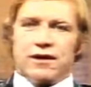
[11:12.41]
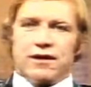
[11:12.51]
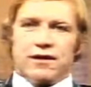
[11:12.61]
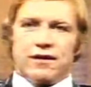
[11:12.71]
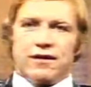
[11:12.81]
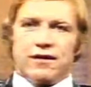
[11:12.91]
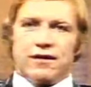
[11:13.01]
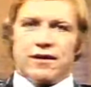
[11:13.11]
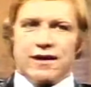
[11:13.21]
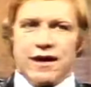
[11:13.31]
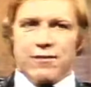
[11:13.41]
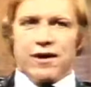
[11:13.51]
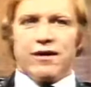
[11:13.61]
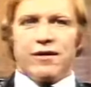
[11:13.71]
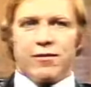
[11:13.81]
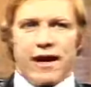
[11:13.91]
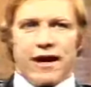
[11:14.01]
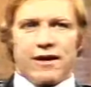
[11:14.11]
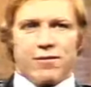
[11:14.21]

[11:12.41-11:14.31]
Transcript: That uh, the name on their back